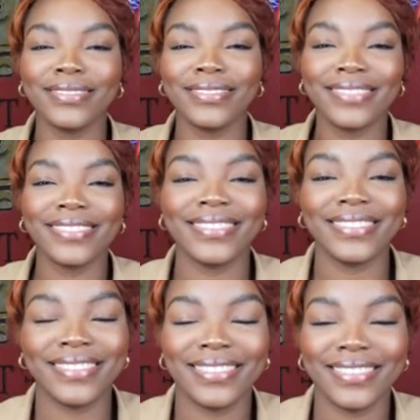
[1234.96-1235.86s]

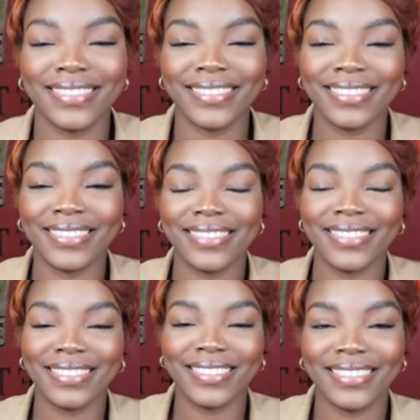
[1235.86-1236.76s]

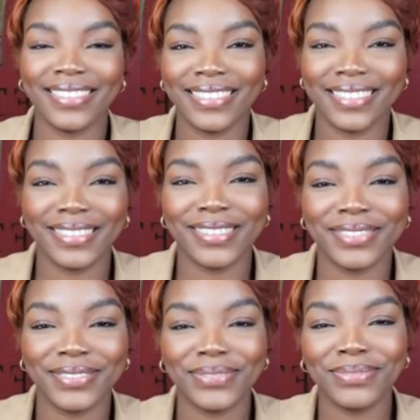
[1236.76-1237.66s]

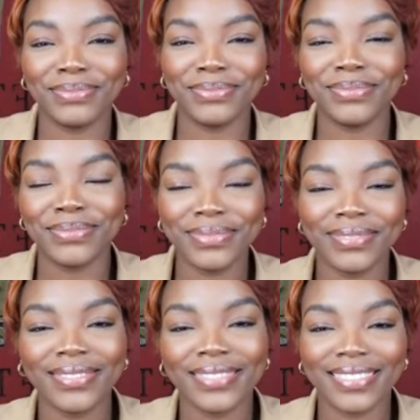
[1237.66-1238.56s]

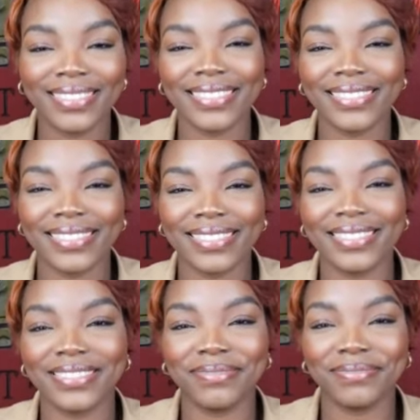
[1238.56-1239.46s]

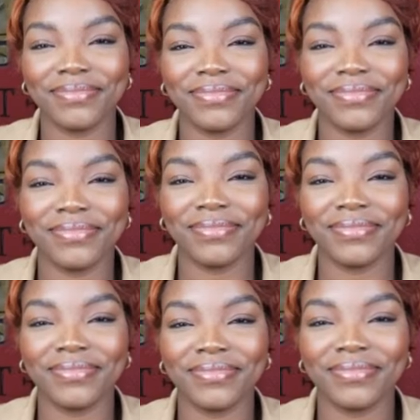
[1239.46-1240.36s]

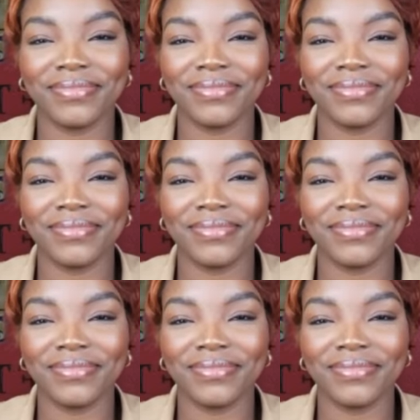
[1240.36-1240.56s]
No words are spoken by the person on screen.